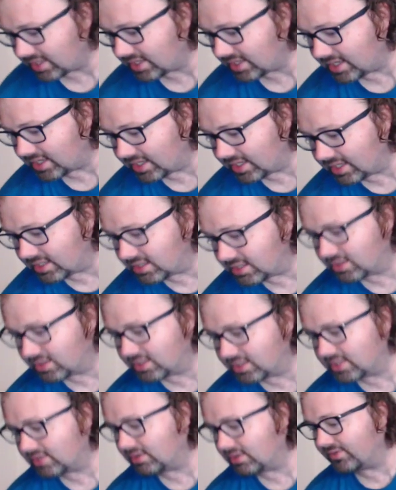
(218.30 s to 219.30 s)
getting in
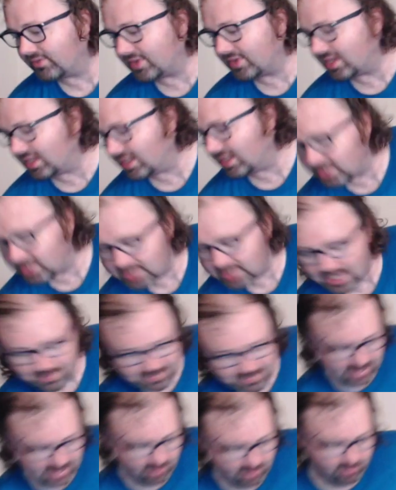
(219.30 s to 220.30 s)
shape
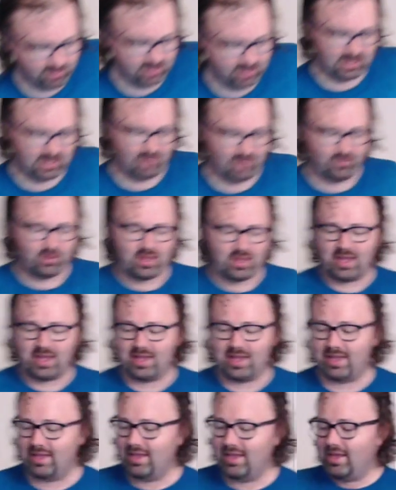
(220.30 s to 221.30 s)
now level.
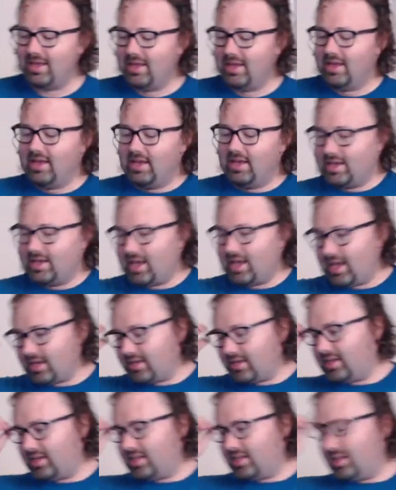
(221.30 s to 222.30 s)
Not
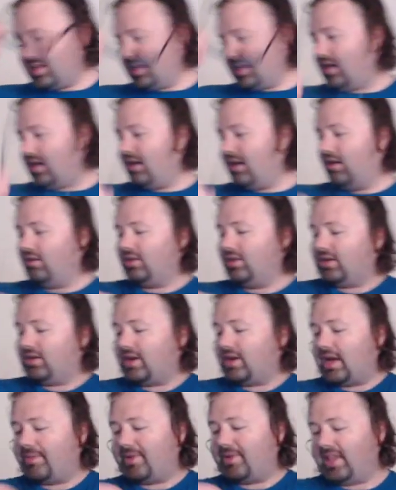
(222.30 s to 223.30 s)
good in the holy
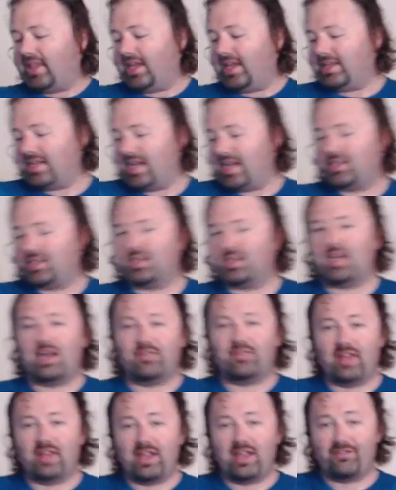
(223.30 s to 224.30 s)
crap, I'd like to actually have a
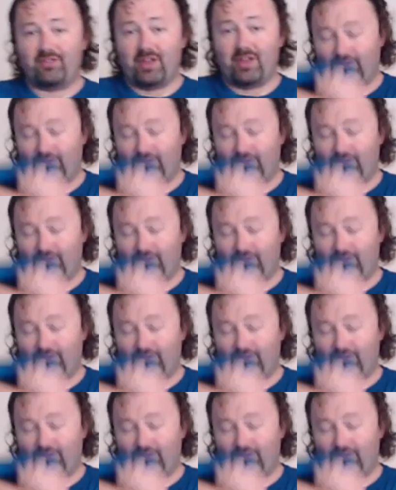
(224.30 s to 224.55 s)
life level,